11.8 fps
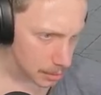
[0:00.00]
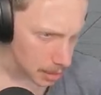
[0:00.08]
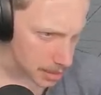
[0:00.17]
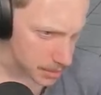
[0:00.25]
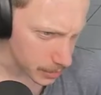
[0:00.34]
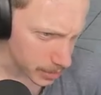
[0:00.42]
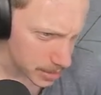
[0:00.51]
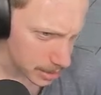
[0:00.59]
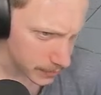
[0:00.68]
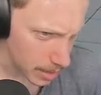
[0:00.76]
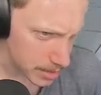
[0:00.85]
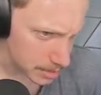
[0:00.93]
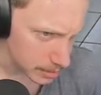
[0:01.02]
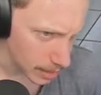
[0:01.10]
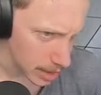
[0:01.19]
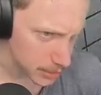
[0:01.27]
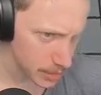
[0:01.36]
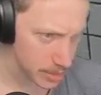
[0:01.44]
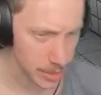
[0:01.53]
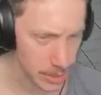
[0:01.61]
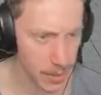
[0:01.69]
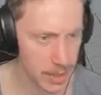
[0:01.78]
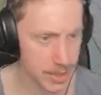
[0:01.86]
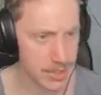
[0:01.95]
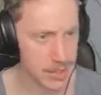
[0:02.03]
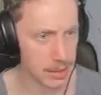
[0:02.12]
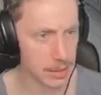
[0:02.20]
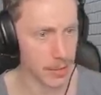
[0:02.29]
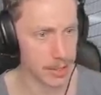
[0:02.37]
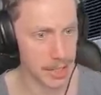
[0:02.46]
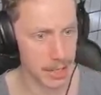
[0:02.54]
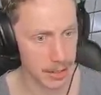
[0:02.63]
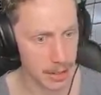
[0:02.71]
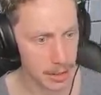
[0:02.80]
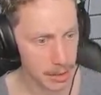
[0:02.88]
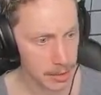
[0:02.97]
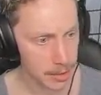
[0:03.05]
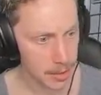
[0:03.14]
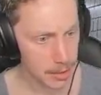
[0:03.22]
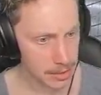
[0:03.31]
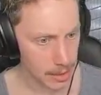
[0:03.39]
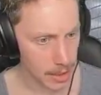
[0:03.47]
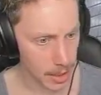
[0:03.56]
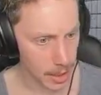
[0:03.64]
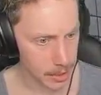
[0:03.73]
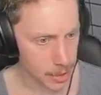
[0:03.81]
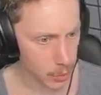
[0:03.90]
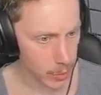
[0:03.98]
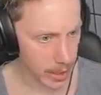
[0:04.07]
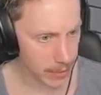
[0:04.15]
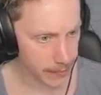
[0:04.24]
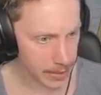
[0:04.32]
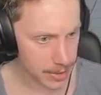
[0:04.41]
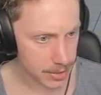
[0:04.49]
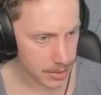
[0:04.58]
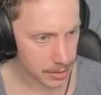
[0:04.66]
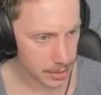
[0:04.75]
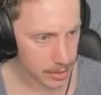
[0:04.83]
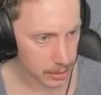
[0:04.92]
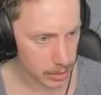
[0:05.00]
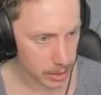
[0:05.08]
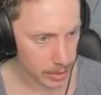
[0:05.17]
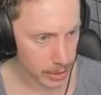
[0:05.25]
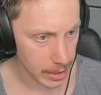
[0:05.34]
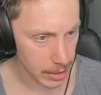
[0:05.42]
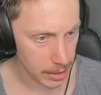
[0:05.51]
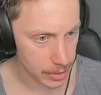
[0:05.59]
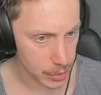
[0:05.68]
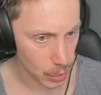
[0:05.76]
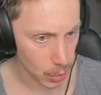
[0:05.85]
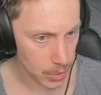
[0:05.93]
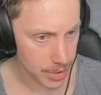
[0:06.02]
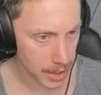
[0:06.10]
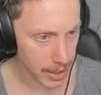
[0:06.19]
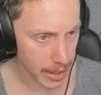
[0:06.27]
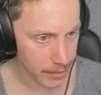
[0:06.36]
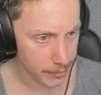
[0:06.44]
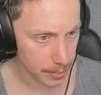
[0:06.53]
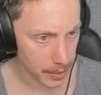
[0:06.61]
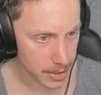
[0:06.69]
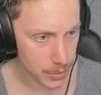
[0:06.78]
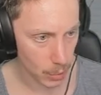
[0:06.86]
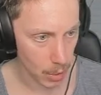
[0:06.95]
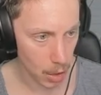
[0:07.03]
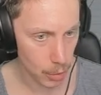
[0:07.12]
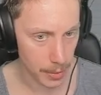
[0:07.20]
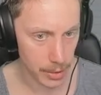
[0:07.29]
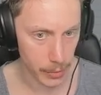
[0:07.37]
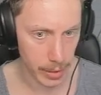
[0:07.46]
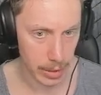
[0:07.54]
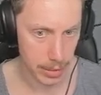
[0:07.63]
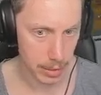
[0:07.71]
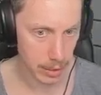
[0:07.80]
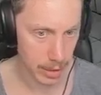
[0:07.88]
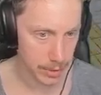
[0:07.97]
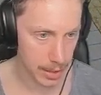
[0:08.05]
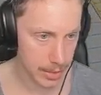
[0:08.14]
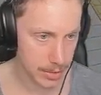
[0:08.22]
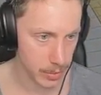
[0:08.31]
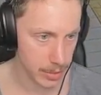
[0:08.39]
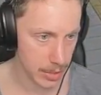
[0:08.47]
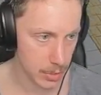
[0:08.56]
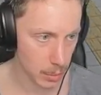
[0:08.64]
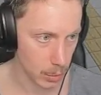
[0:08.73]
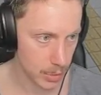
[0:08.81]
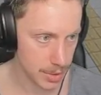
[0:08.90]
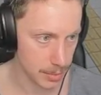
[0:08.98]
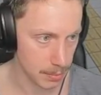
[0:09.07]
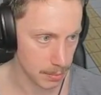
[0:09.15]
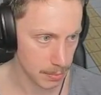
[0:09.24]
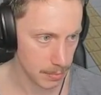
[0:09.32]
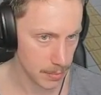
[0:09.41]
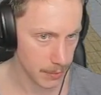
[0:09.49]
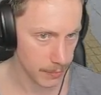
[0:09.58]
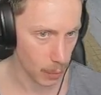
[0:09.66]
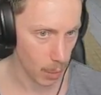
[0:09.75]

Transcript: Is he wearing his Levi's? Yeah, he's wearing his Levi's. I see the Levi tag. Uh, two ear vents. Doesn't look like any of the doors are out of place or open or anything like that, so that's awesome for